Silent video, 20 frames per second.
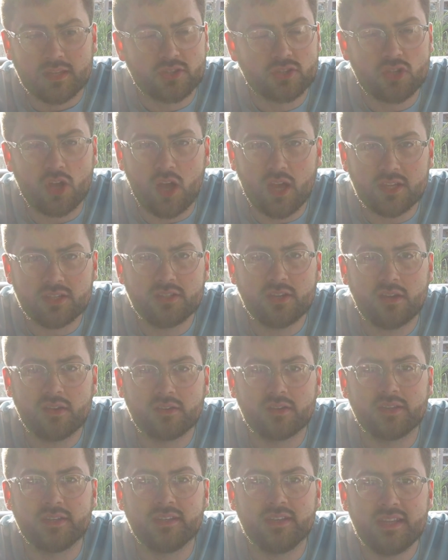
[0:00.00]
Dai
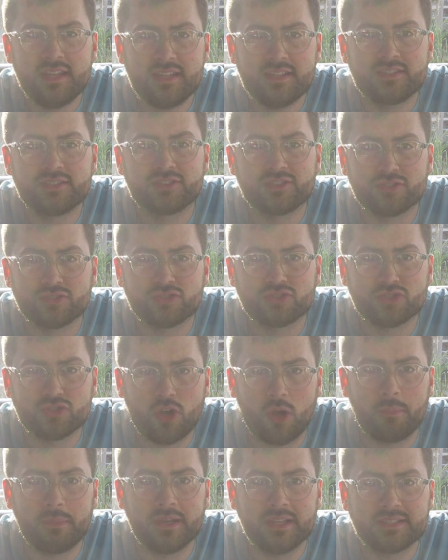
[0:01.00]
Young needs to
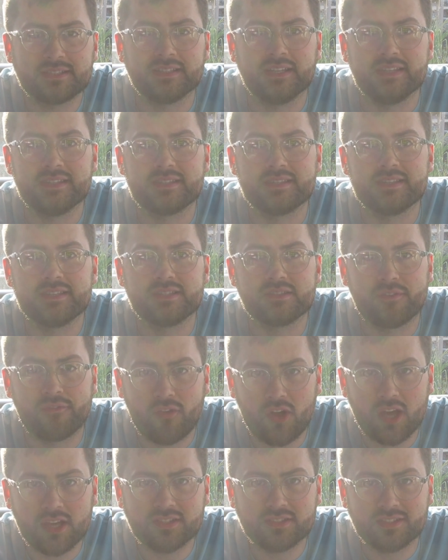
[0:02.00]
stop listening to these
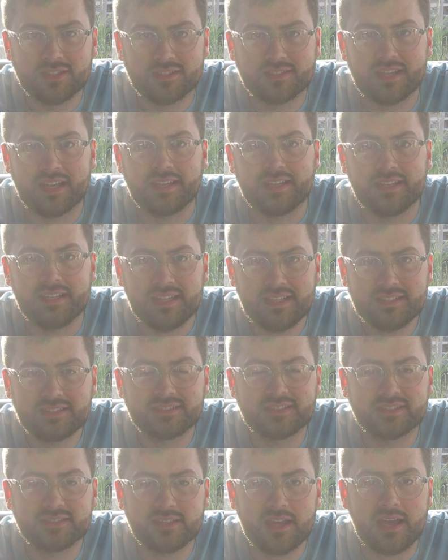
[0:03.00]
advisors, and he needs
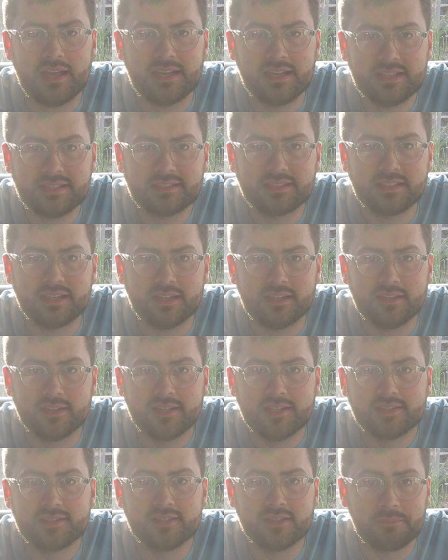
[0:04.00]
to start listening
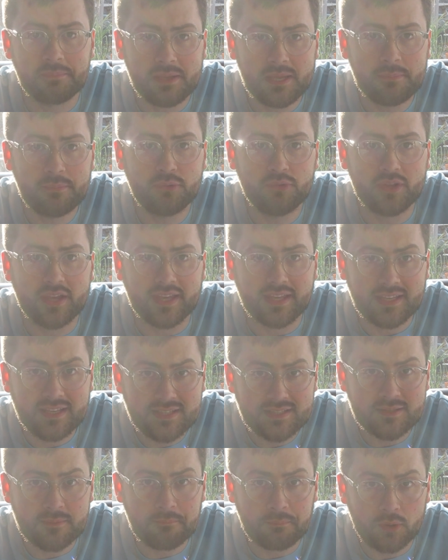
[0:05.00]
to the people that
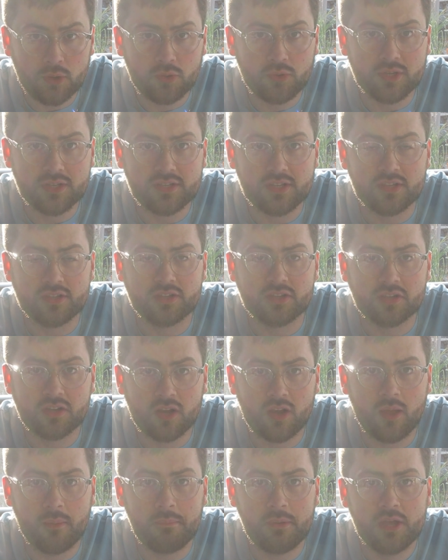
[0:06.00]
he's employed at the
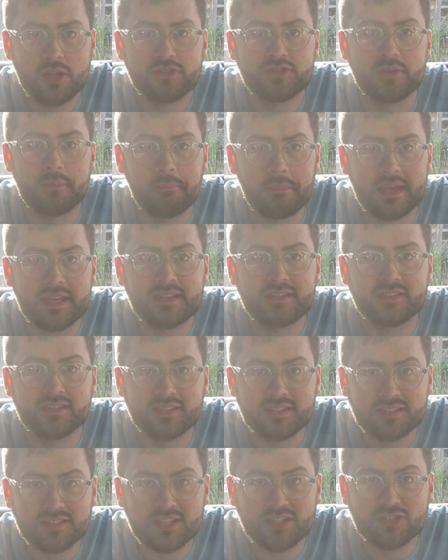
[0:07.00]
club to make the
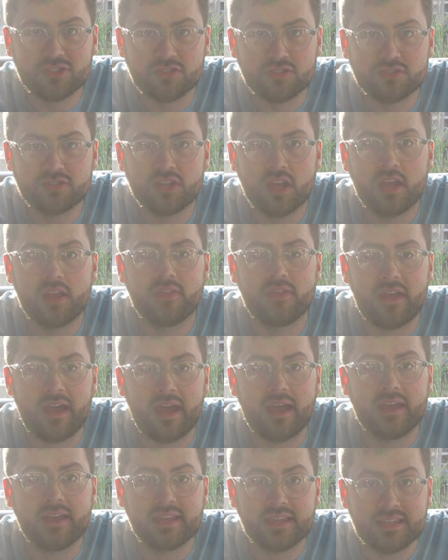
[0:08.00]
decisions
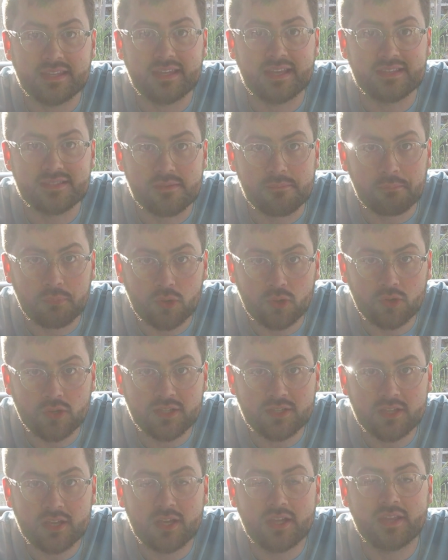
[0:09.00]
that he has
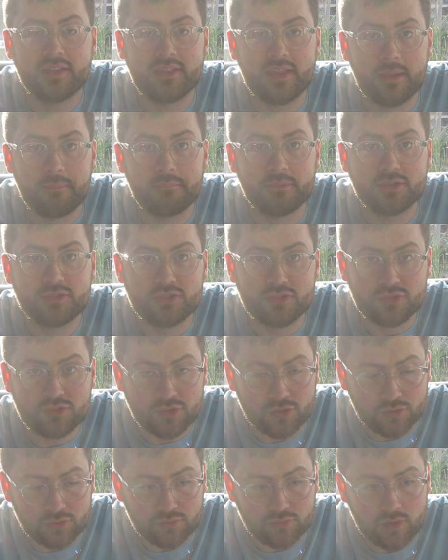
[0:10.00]
employed them to
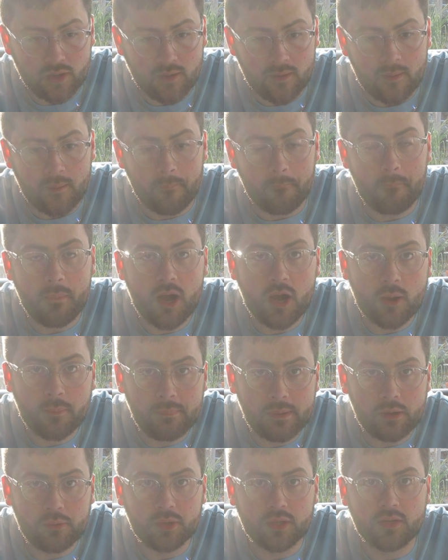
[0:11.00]
do. Mark
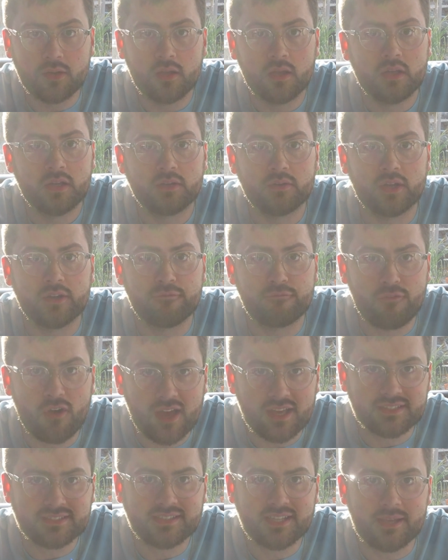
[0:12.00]
Bowen
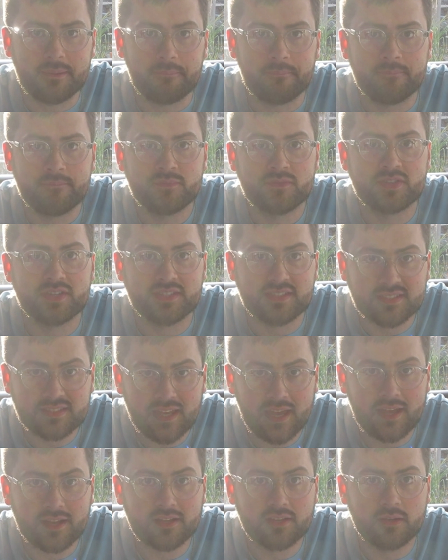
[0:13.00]
advised him to
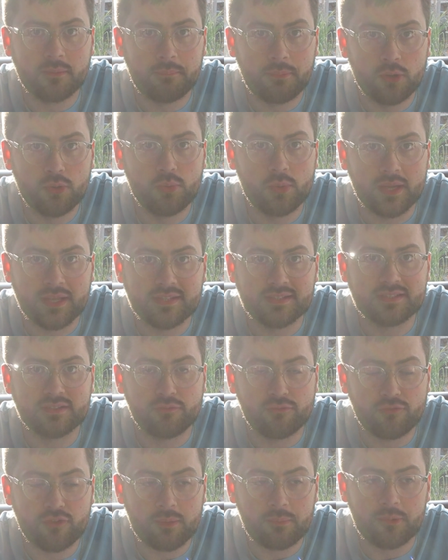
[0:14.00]
sack Paul Ince
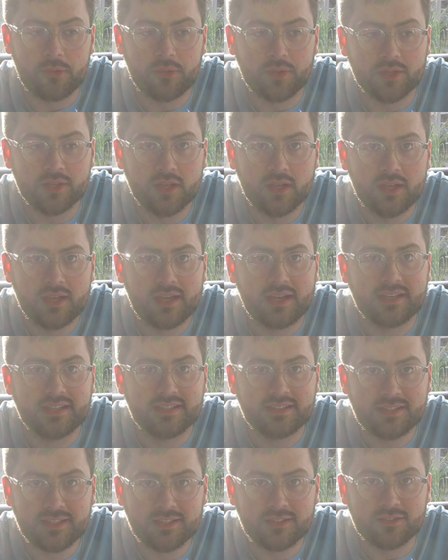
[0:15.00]
in February, and
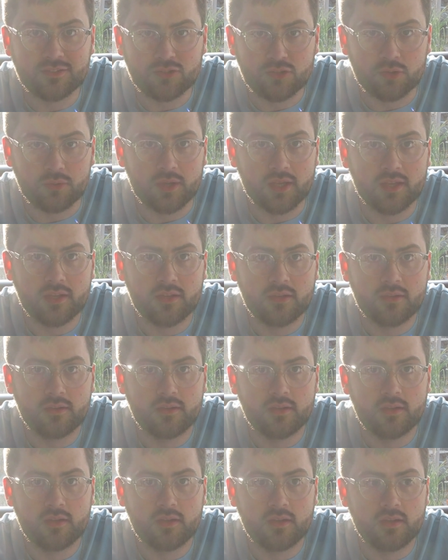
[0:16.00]
he didn't do it.
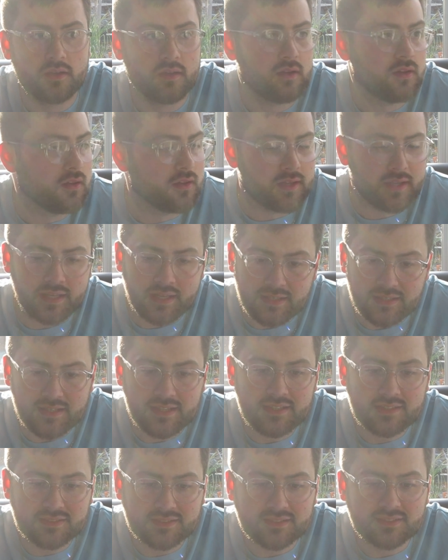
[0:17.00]
He
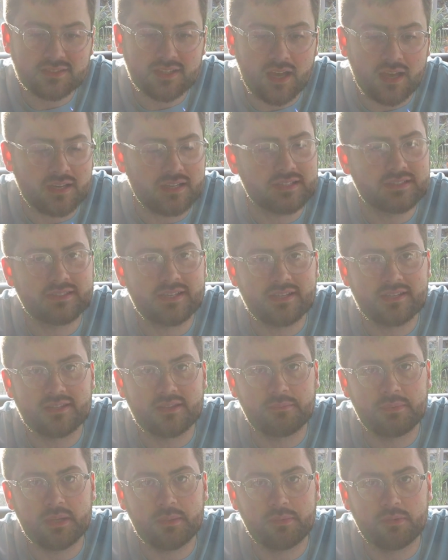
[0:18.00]
needs to start listening to
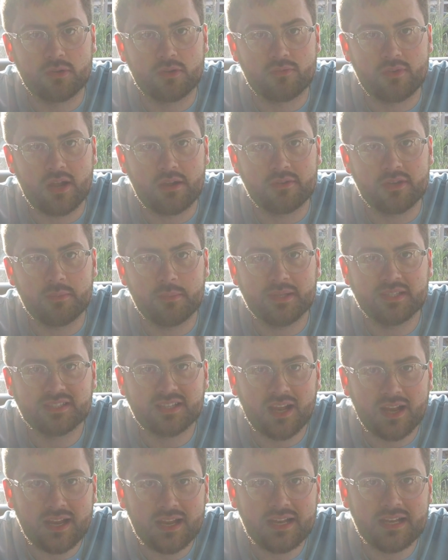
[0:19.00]
the people around him. He's
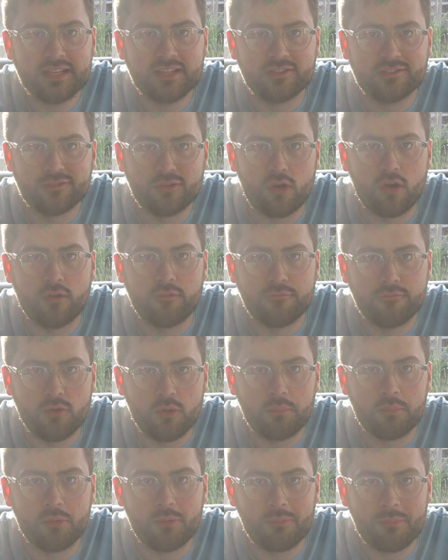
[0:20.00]
clearly not a
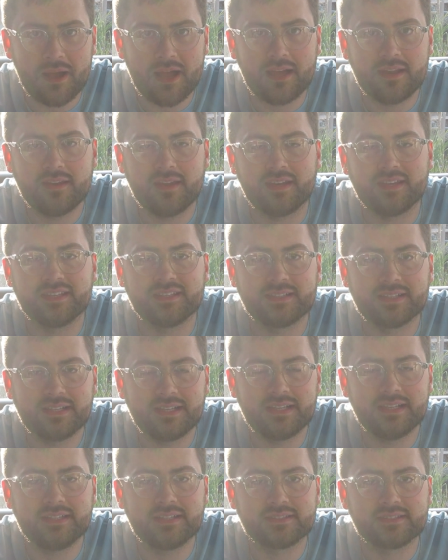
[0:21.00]
football man, and he
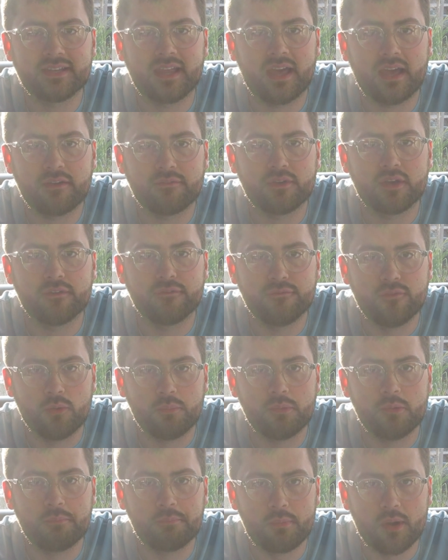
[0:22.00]
clearly doesn't have a
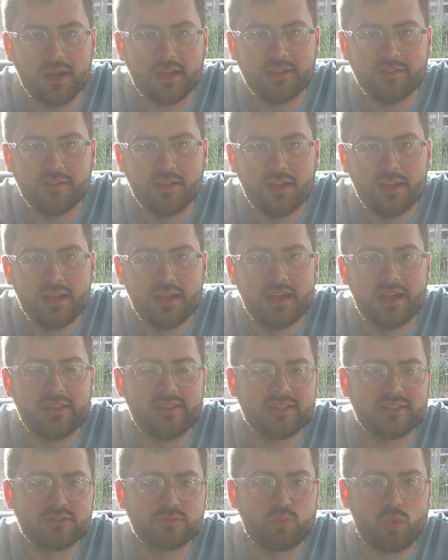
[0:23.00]
football brain,
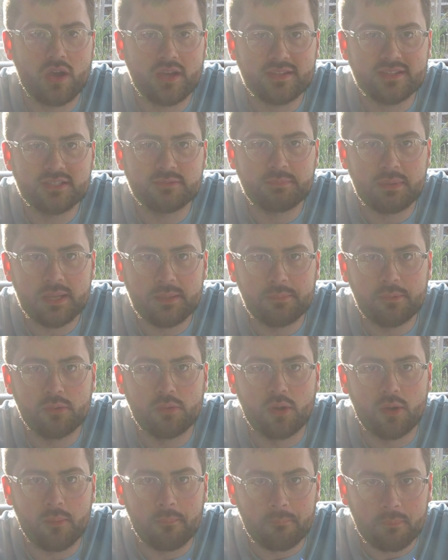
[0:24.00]
and this is why these
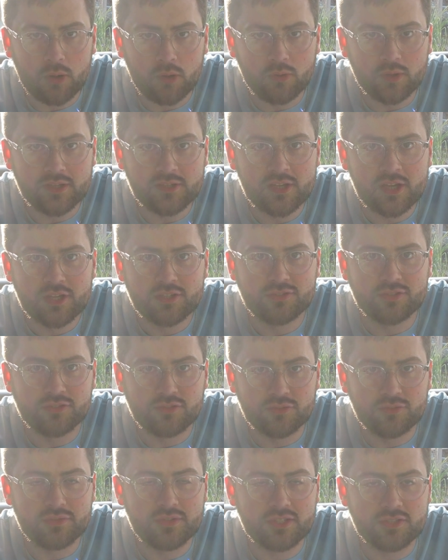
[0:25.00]
people are employed to
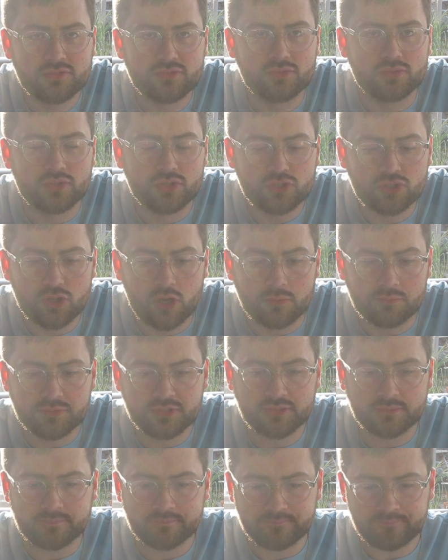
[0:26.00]
do these sort of
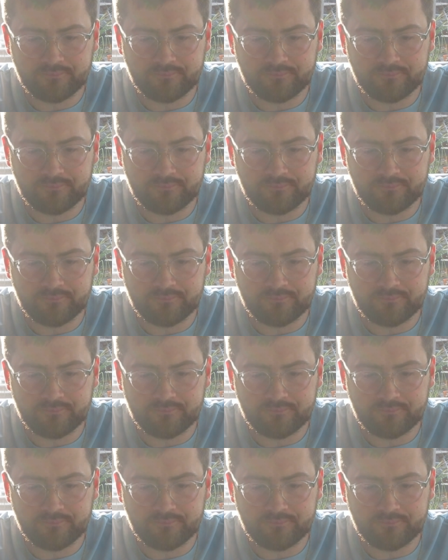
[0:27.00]
jobs.